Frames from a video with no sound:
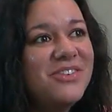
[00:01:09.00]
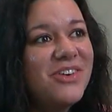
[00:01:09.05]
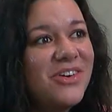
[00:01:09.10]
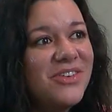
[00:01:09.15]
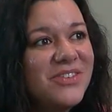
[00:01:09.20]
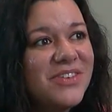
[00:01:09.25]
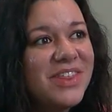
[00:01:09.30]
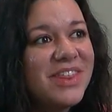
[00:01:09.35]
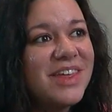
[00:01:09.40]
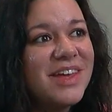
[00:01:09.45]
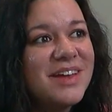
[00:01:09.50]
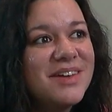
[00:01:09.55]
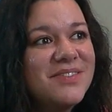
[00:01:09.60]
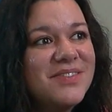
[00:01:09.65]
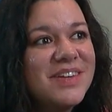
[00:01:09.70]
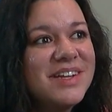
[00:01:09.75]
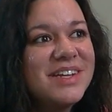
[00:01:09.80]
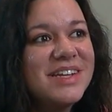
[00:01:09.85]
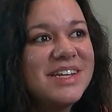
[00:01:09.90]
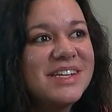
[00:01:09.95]
phone with
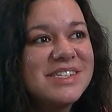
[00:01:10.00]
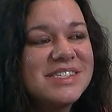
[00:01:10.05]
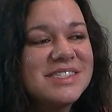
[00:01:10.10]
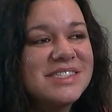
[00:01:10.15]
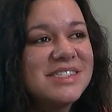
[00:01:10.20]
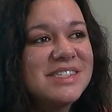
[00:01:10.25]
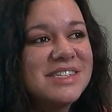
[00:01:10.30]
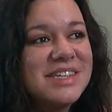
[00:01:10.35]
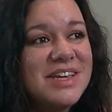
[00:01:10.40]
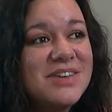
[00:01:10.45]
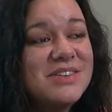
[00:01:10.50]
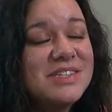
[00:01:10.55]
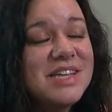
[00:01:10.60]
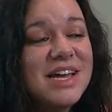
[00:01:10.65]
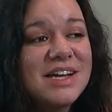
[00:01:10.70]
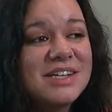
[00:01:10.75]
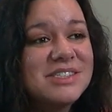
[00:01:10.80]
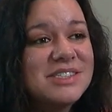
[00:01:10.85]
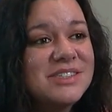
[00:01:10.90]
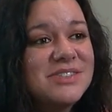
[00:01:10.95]
him, and he's, he was
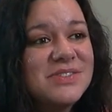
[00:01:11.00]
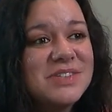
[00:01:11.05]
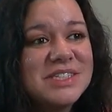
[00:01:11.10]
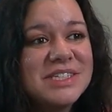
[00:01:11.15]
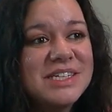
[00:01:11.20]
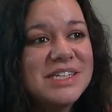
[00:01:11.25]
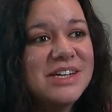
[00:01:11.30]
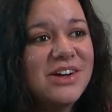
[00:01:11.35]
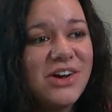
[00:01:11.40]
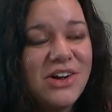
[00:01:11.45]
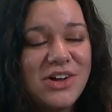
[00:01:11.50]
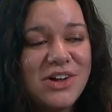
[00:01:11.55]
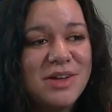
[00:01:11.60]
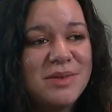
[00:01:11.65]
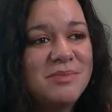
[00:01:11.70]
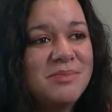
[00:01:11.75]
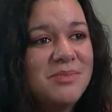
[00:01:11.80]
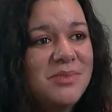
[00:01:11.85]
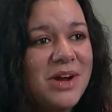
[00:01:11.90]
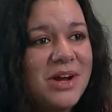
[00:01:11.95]
actually really
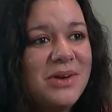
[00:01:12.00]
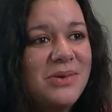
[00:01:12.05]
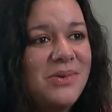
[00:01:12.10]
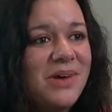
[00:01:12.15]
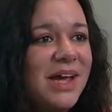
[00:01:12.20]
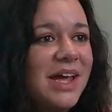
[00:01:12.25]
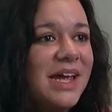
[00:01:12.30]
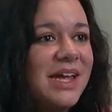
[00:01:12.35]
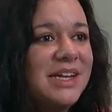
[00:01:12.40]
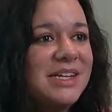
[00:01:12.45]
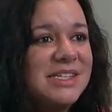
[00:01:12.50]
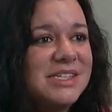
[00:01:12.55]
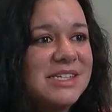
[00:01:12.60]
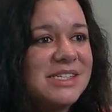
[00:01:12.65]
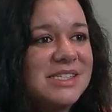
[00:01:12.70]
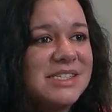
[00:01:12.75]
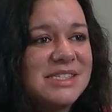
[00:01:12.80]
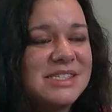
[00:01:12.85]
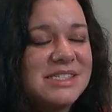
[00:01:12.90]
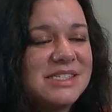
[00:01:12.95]
calm right away and
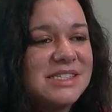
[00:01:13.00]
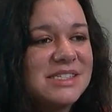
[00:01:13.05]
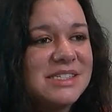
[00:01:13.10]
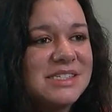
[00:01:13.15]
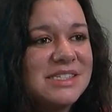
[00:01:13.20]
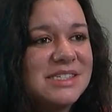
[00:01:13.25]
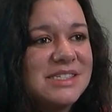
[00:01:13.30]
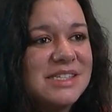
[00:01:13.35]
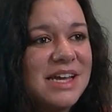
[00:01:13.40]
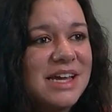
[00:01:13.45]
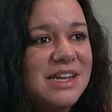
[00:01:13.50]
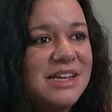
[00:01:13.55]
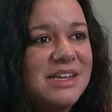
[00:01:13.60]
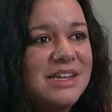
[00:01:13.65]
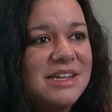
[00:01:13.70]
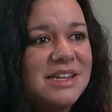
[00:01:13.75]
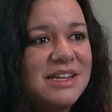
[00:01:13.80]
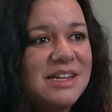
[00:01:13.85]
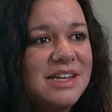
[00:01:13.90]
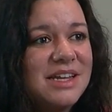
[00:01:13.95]
just
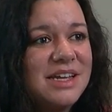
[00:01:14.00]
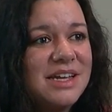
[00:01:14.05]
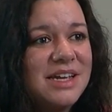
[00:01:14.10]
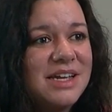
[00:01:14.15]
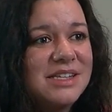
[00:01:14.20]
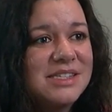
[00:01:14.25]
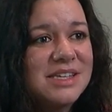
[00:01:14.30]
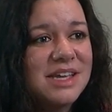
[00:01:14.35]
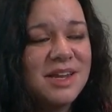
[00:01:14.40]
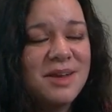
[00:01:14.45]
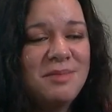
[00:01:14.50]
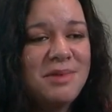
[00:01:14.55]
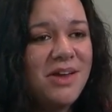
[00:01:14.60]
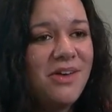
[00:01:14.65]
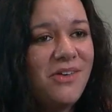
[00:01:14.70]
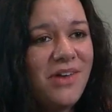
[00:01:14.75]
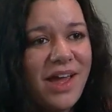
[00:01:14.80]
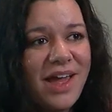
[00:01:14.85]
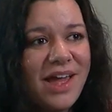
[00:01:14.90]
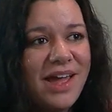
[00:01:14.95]
said, it's going to be
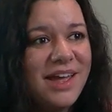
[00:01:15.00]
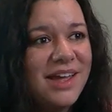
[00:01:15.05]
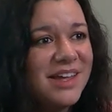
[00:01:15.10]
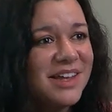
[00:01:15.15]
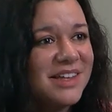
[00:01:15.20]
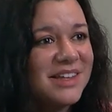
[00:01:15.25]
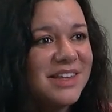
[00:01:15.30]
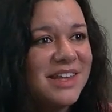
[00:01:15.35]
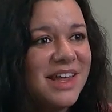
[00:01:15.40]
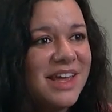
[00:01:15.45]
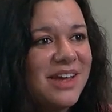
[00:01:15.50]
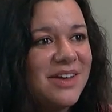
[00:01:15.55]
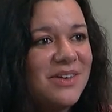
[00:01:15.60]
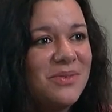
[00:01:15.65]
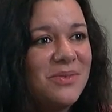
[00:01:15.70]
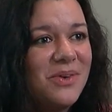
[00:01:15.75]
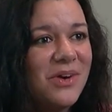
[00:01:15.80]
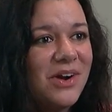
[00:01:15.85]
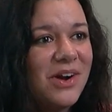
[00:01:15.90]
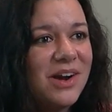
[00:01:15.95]
okay. Like,
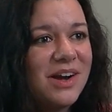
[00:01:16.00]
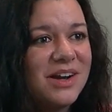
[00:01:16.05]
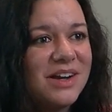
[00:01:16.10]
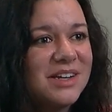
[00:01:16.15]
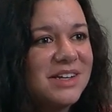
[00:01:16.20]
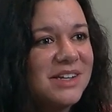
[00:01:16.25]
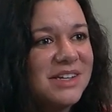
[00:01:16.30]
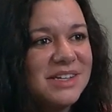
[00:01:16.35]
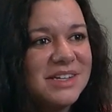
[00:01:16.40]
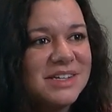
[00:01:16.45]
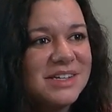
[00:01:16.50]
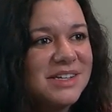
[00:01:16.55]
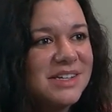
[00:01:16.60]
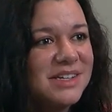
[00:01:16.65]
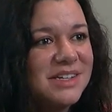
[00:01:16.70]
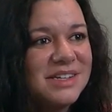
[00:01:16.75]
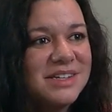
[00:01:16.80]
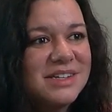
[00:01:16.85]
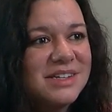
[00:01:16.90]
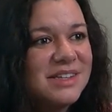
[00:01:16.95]
we're,
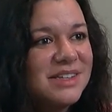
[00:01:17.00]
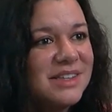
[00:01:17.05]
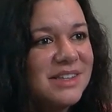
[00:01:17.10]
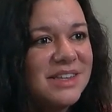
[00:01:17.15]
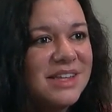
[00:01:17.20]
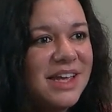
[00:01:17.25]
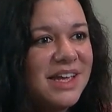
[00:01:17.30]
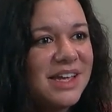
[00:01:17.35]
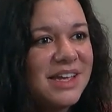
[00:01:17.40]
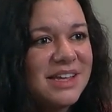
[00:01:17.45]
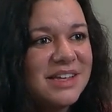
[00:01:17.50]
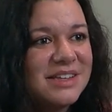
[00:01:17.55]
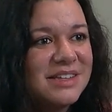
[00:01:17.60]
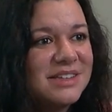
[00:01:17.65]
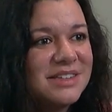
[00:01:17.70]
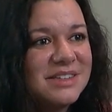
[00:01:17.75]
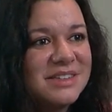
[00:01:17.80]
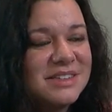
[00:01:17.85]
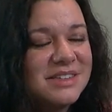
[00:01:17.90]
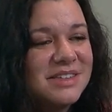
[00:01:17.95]
like,
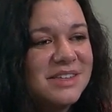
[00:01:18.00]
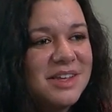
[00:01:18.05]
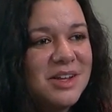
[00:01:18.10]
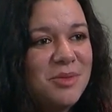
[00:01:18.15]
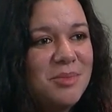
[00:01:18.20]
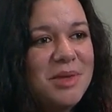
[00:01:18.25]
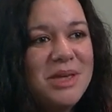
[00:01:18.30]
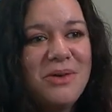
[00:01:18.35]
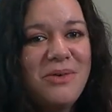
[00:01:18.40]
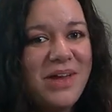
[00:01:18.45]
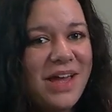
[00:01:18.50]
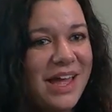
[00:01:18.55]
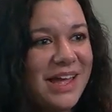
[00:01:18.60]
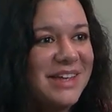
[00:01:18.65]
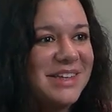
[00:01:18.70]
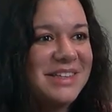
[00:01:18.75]
it'll be okay.